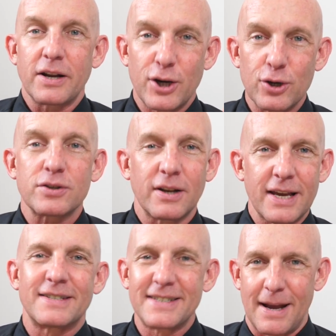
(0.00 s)
Here's the
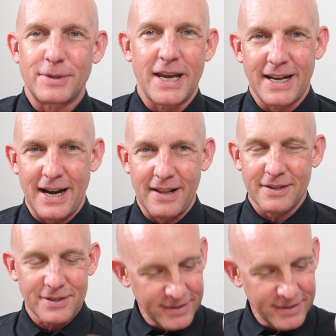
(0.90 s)
lessons I'm taking out of this.